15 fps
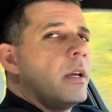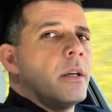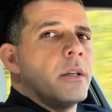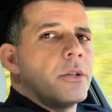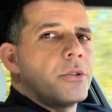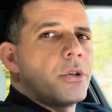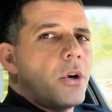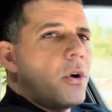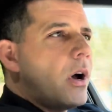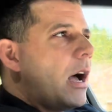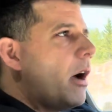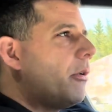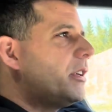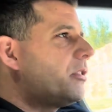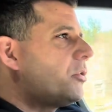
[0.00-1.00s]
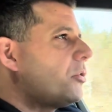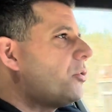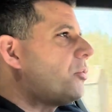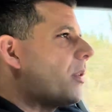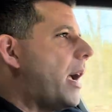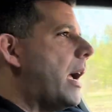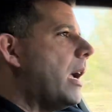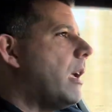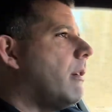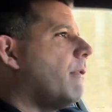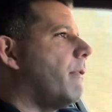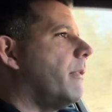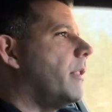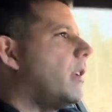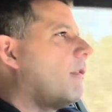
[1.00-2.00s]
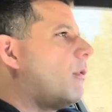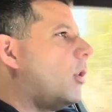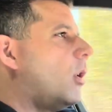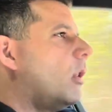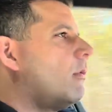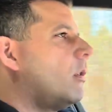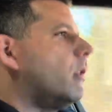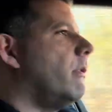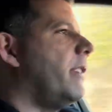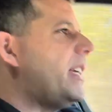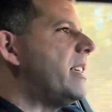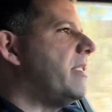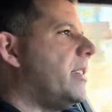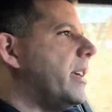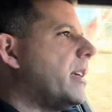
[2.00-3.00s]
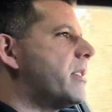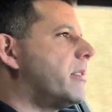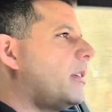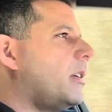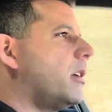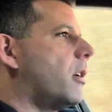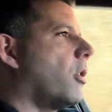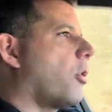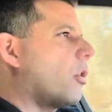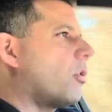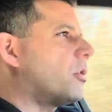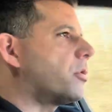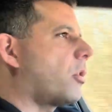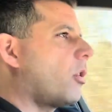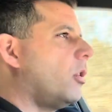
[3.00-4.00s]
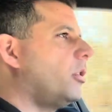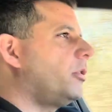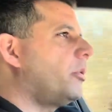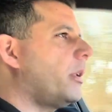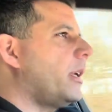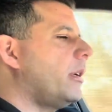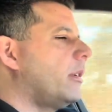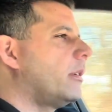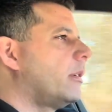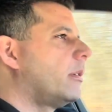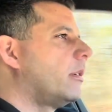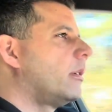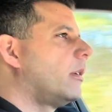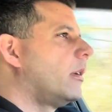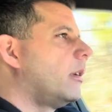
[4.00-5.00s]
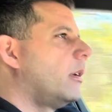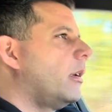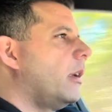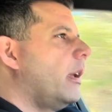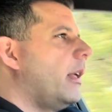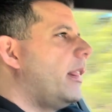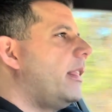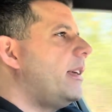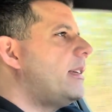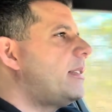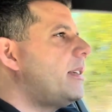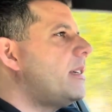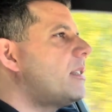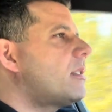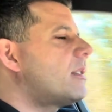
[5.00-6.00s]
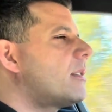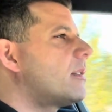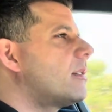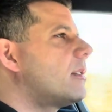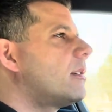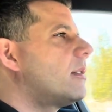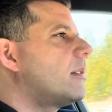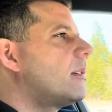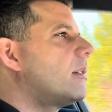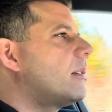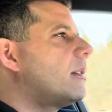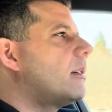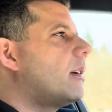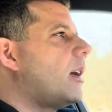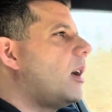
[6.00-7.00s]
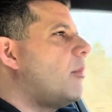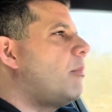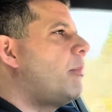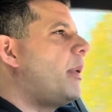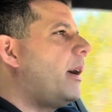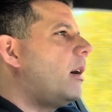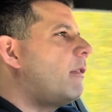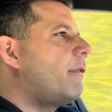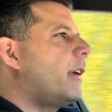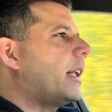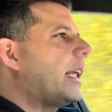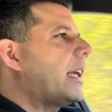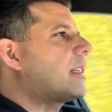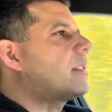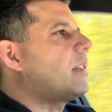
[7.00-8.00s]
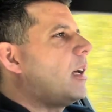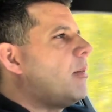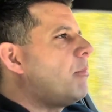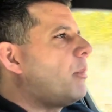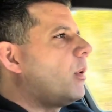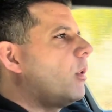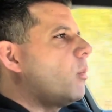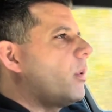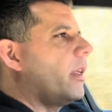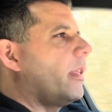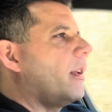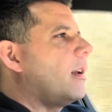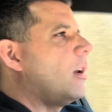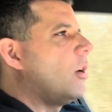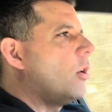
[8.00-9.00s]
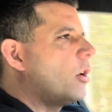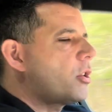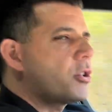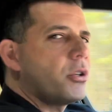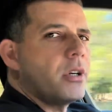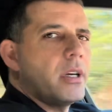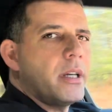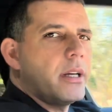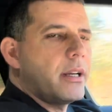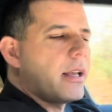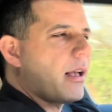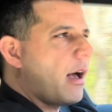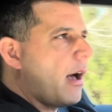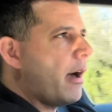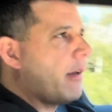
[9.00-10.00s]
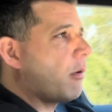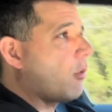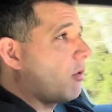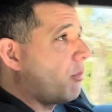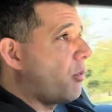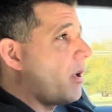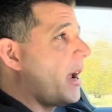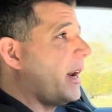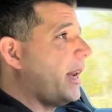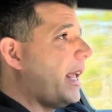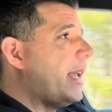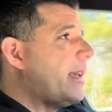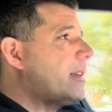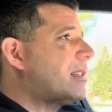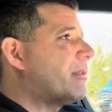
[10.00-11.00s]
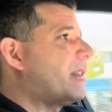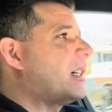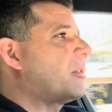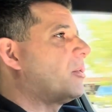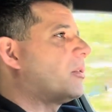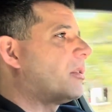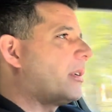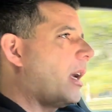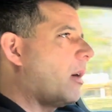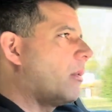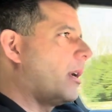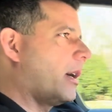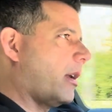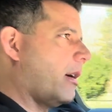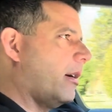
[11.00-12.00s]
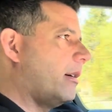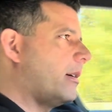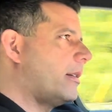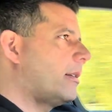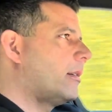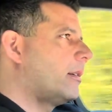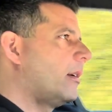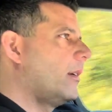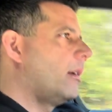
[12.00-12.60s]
So how is to drive the Volvo V60 Cross Country? This is a perfect example what a luxury car or brand is versus regular cars.